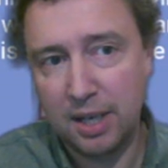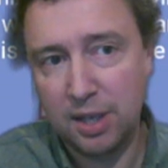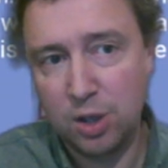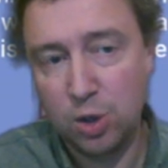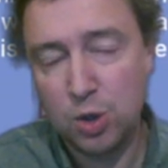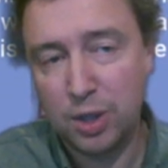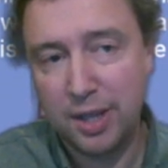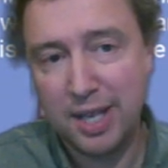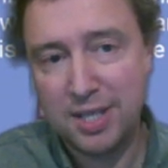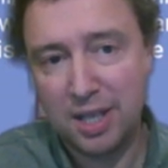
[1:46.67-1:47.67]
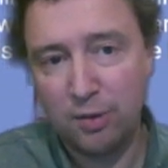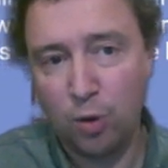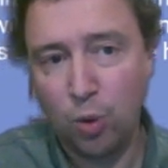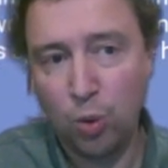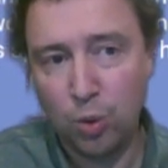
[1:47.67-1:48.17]
Usually these kind of
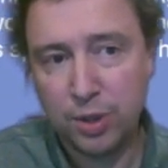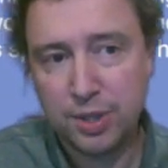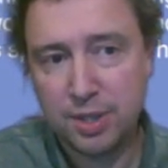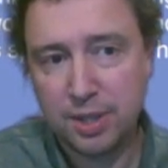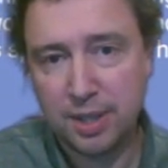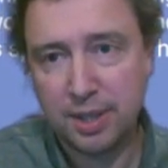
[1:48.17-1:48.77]
hoax